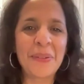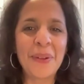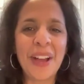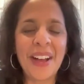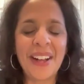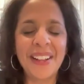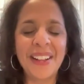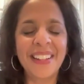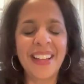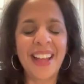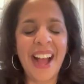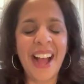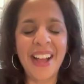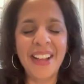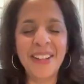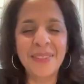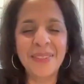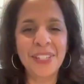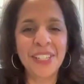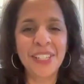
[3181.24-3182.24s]
Well,
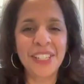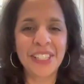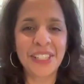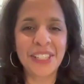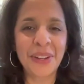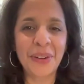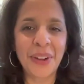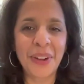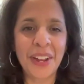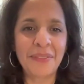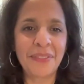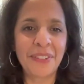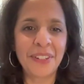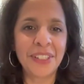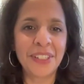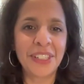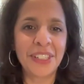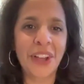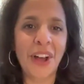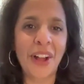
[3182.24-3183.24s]
I'm just so
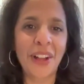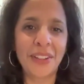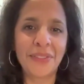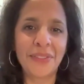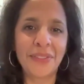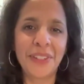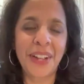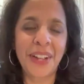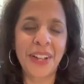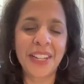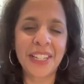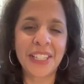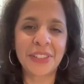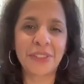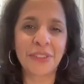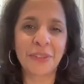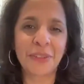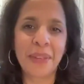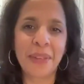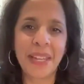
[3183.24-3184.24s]
grateful to all guys
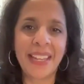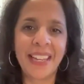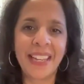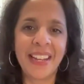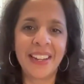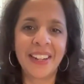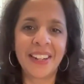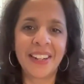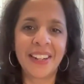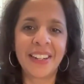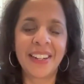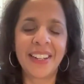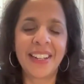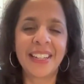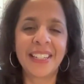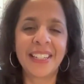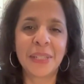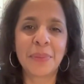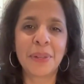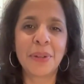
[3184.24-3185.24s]
for being here.
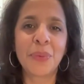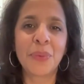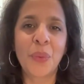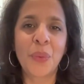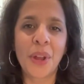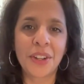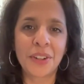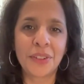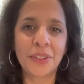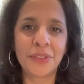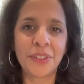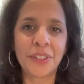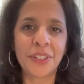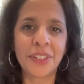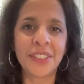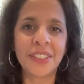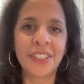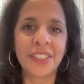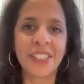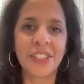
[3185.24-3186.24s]
It's been
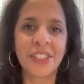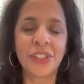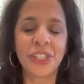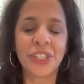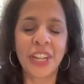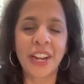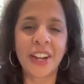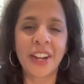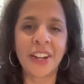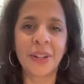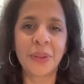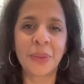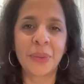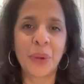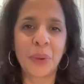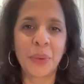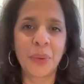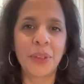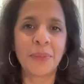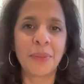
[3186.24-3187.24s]
wonderful to share
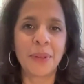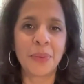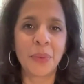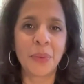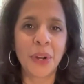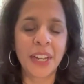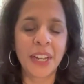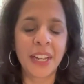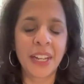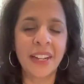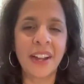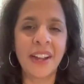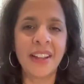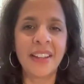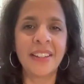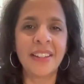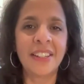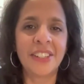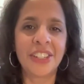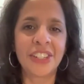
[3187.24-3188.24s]
what we've been working
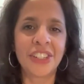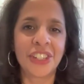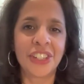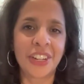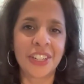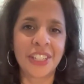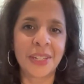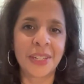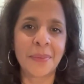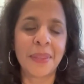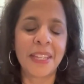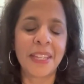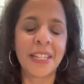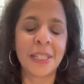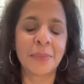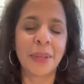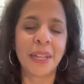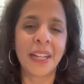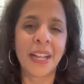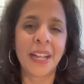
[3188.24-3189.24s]
on, to share some of
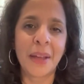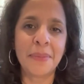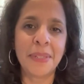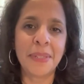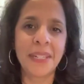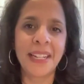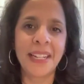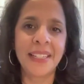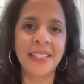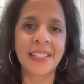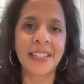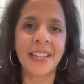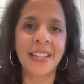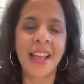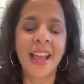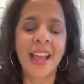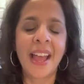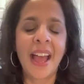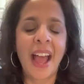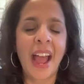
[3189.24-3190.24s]
these big updates.
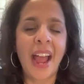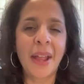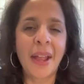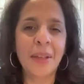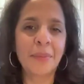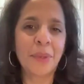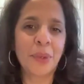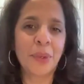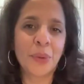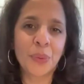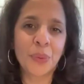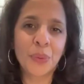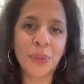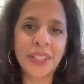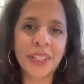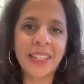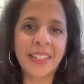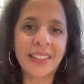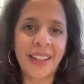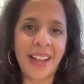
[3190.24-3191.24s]
I'm
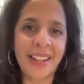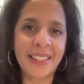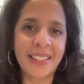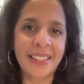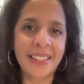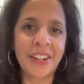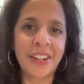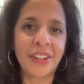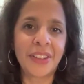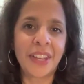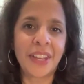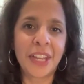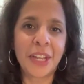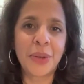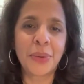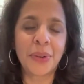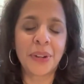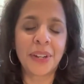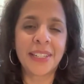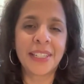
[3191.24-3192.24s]
really glad to hear that
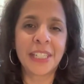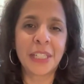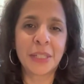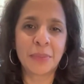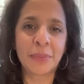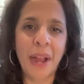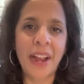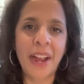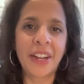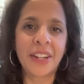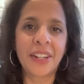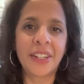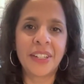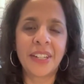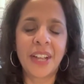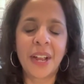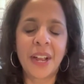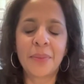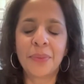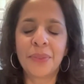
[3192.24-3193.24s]
you were
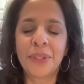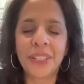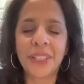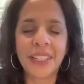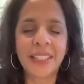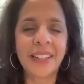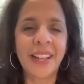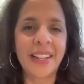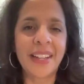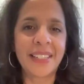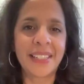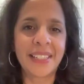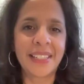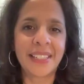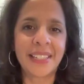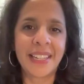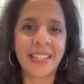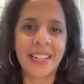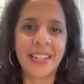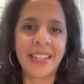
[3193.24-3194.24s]
inspired. I'm really glad to
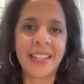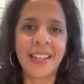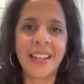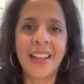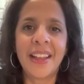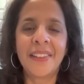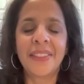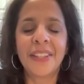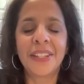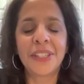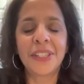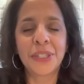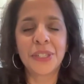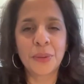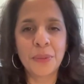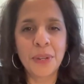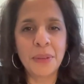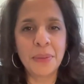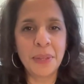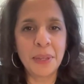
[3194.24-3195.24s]
see that
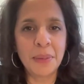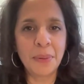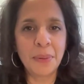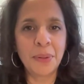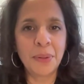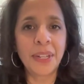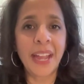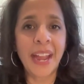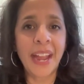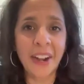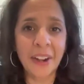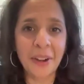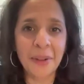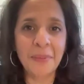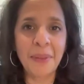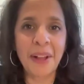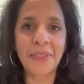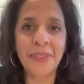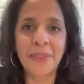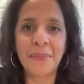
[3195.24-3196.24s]
so many people care
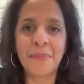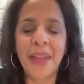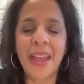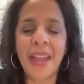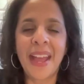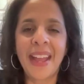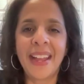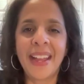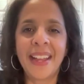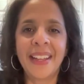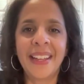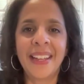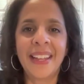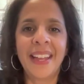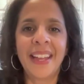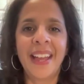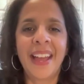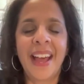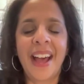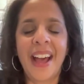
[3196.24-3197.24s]
about the Bay.
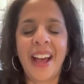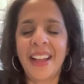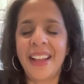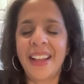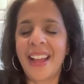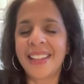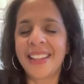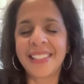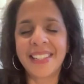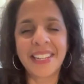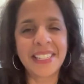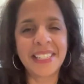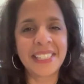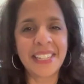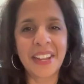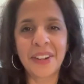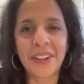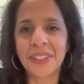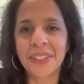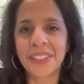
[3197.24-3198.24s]
Uh, as I
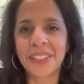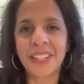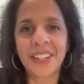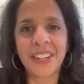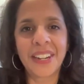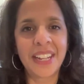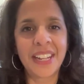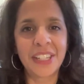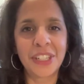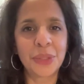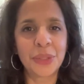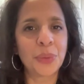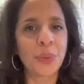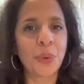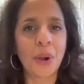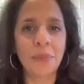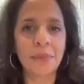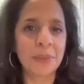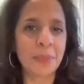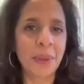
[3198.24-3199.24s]
said earlier, it just
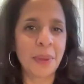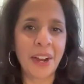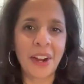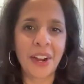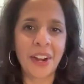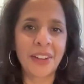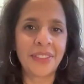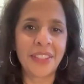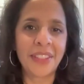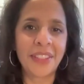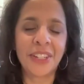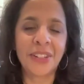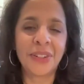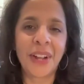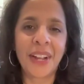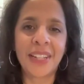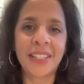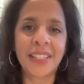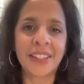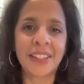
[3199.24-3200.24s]
warms my heart that you
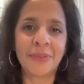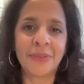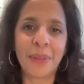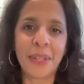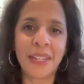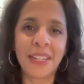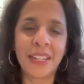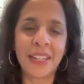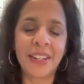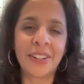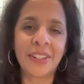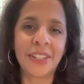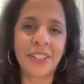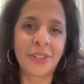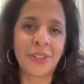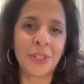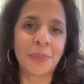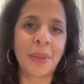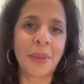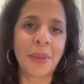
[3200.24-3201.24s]
guys have been here,
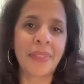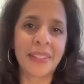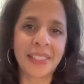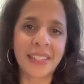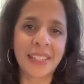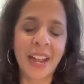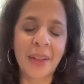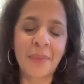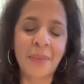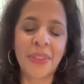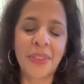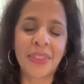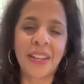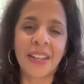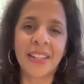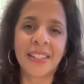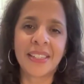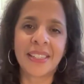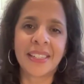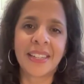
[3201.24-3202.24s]
you spent this time with
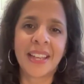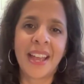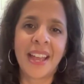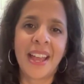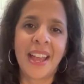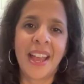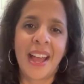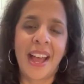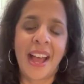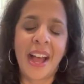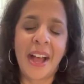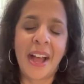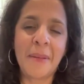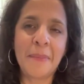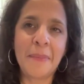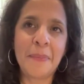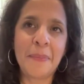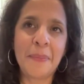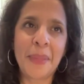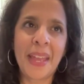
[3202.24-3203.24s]
us.
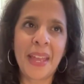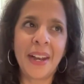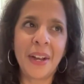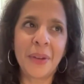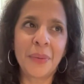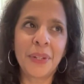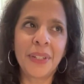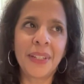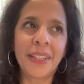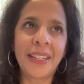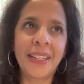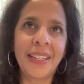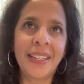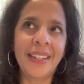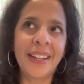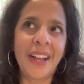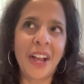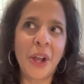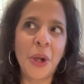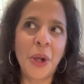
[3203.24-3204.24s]
Um, and I
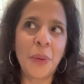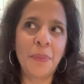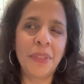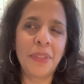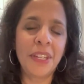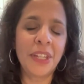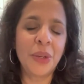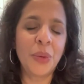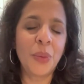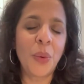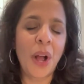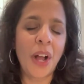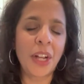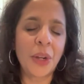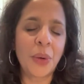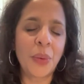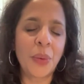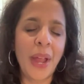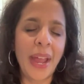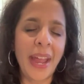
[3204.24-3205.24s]
really hope that you
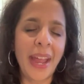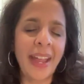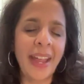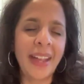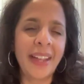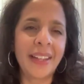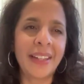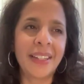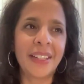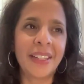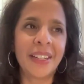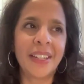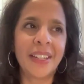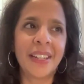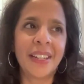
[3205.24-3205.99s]
walk away